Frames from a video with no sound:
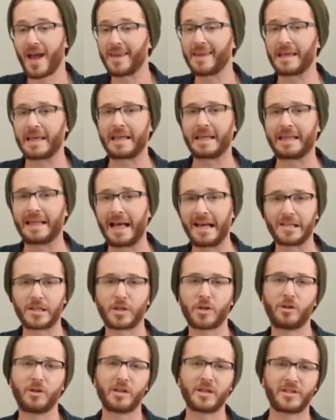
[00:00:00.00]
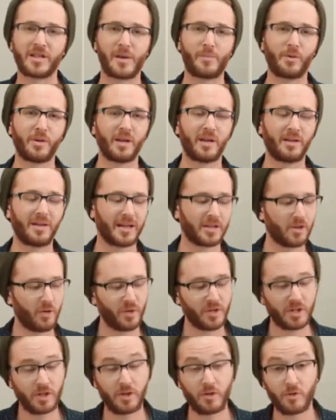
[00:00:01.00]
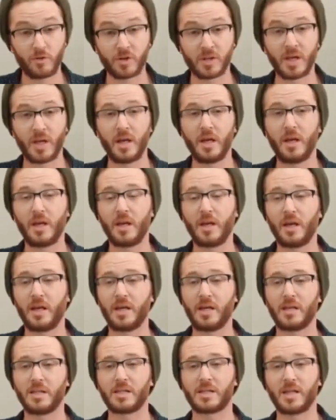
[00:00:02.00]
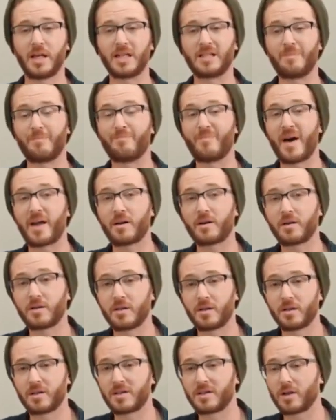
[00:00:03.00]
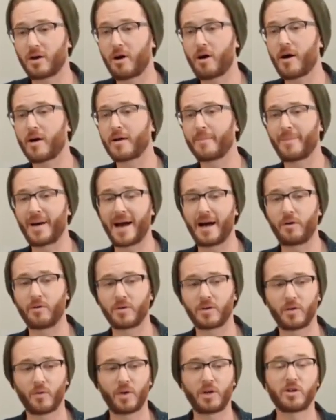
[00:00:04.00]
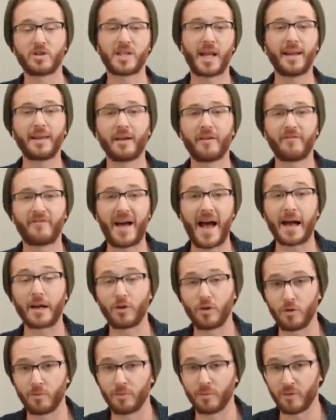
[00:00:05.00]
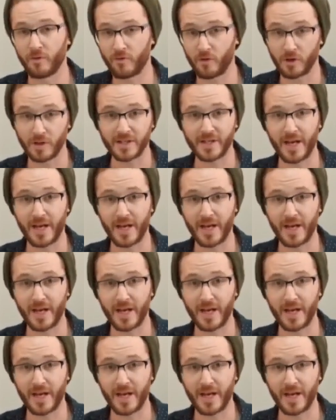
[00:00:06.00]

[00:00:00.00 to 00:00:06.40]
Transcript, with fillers: And the classical example that, that's always used is it's better to talk about, when you're selling a vacuum, for